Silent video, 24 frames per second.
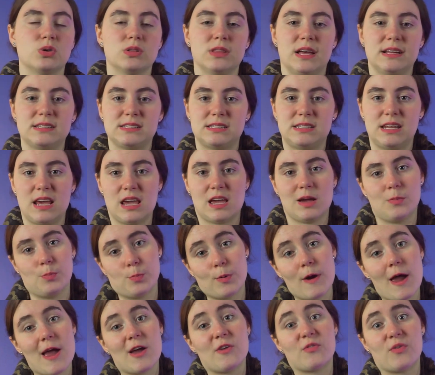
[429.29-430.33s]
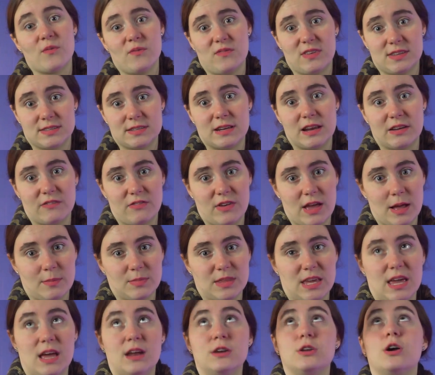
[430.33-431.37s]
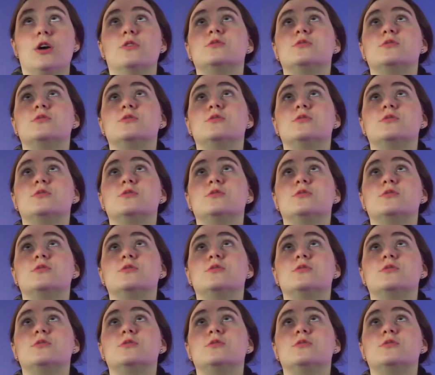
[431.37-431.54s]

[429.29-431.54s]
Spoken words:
Let's take a break from visiting family and go.